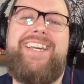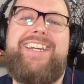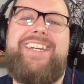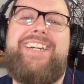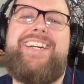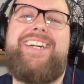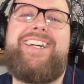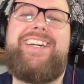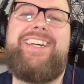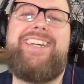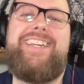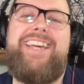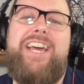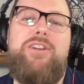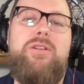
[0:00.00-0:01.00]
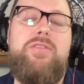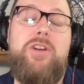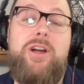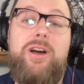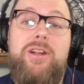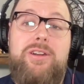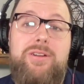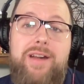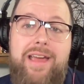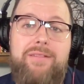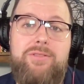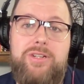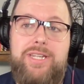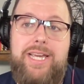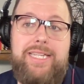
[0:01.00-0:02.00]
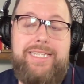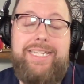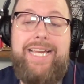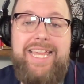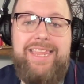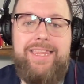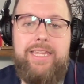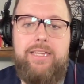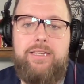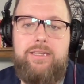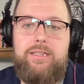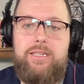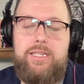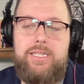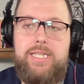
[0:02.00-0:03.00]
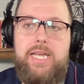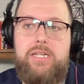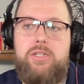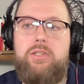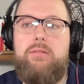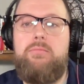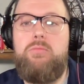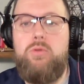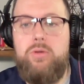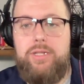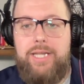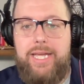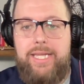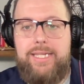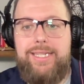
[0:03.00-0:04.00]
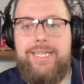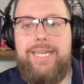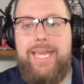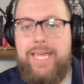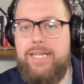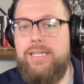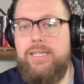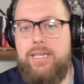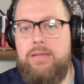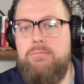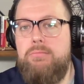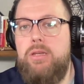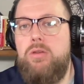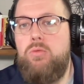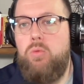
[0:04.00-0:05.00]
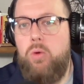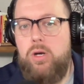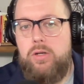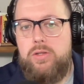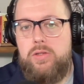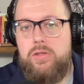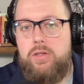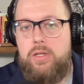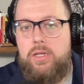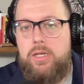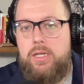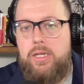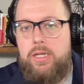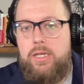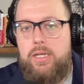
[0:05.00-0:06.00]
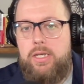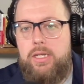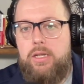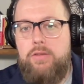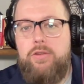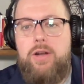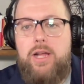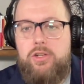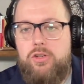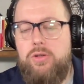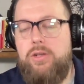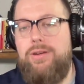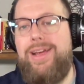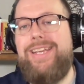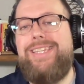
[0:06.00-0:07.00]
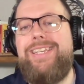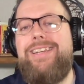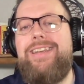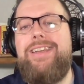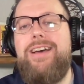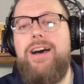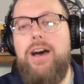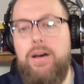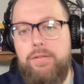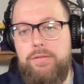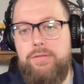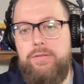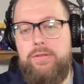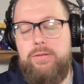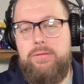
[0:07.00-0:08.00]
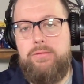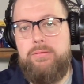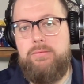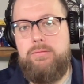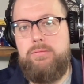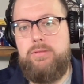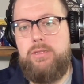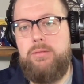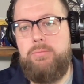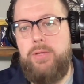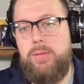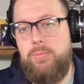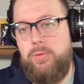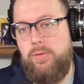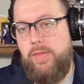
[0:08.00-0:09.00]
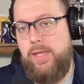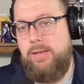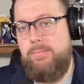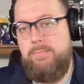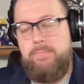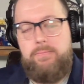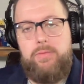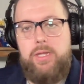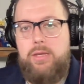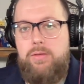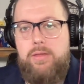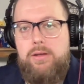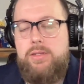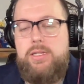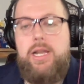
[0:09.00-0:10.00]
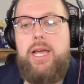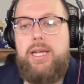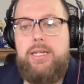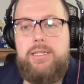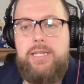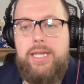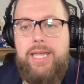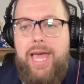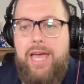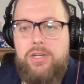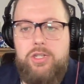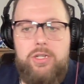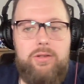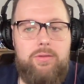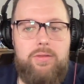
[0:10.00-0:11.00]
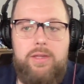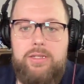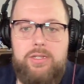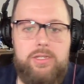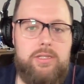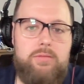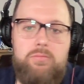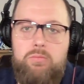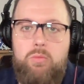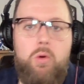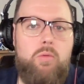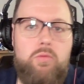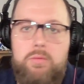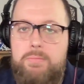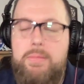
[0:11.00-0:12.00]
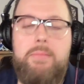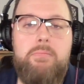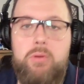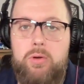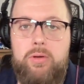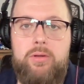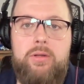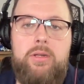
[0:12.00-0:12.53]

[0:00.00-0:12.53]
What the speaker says: However, under advertising, I think, is actually more likely and can be worse. If you're not showing your ads enough to people, then they're just not going to take action, or they just won't remember